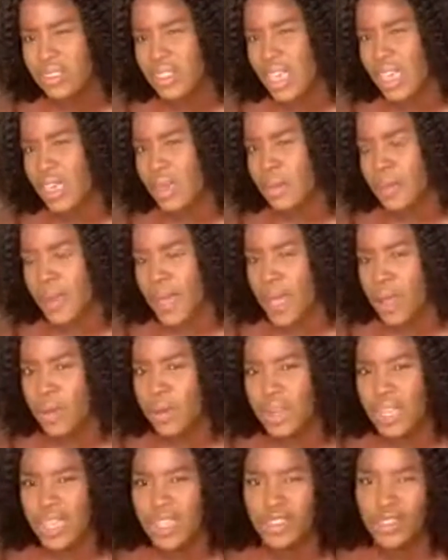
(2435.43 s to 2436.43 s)
but I
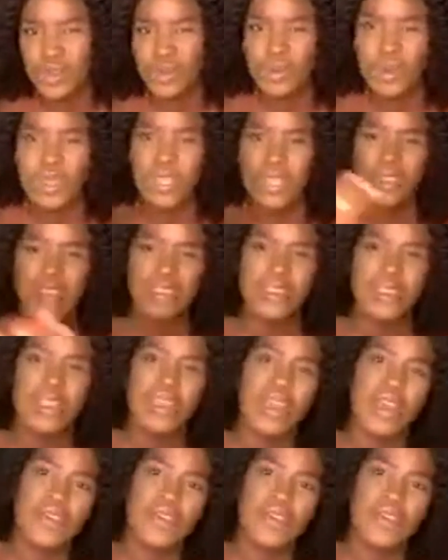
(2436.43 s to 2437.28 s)
want to get into real estate.